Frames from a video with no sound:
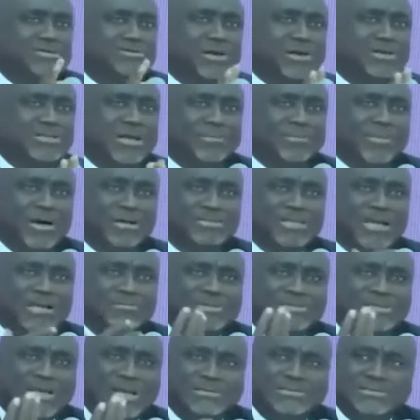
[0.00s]
talked about
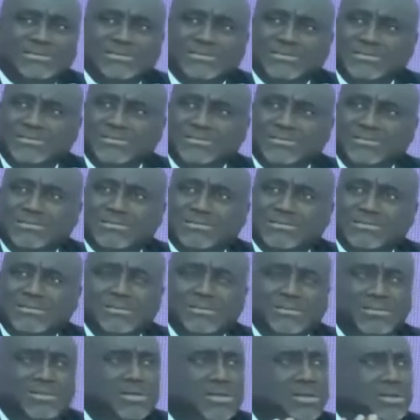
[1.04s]
10%.
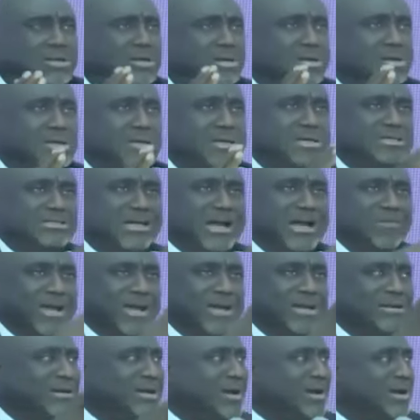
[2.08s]
The
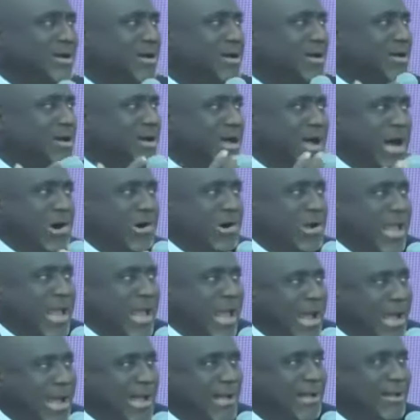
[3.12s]
chairman are all
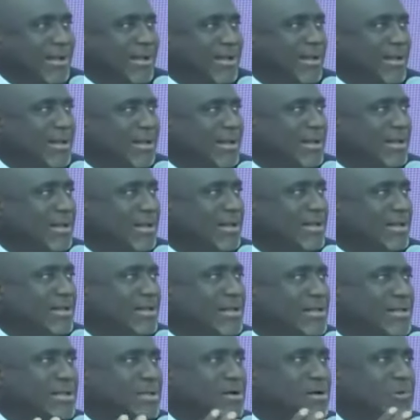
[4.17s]
here.
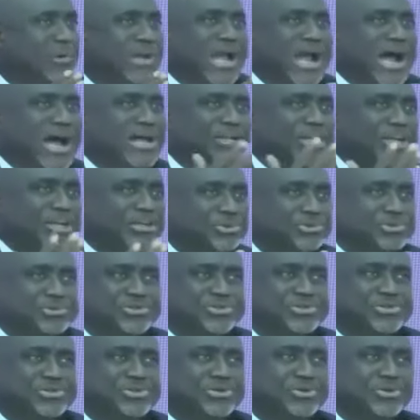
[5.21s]
We had
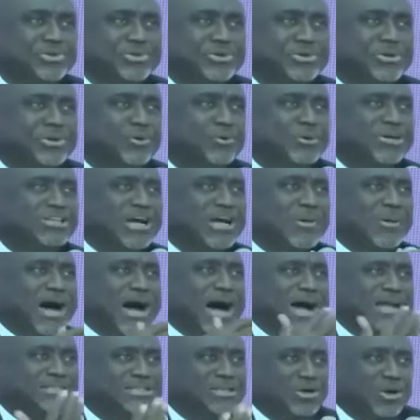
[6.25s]
issues with
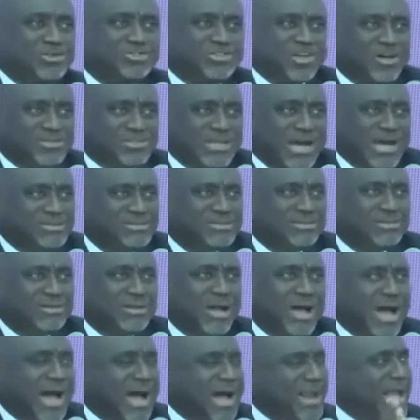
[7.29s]
our IT consultant,
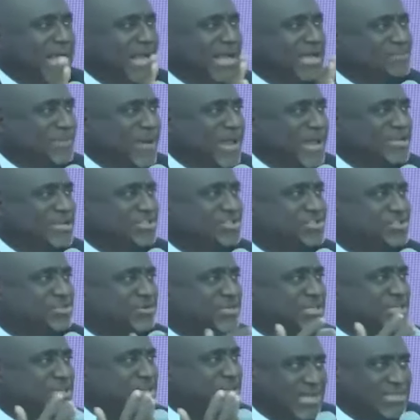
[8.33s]
and I explained this
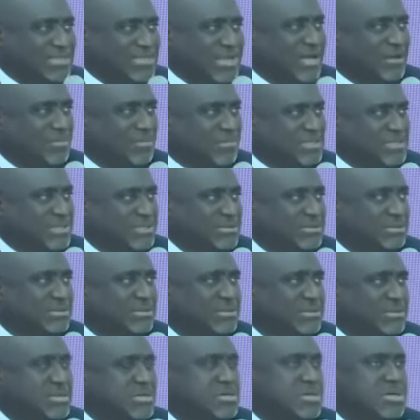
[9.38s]
during the last NEC meeting.
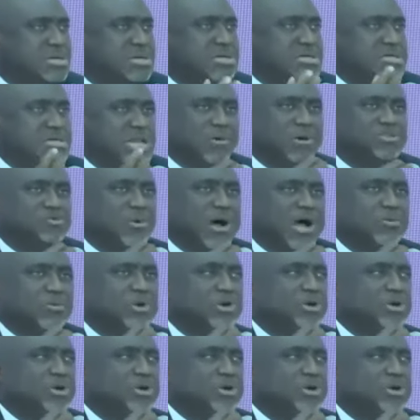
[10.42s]
That was why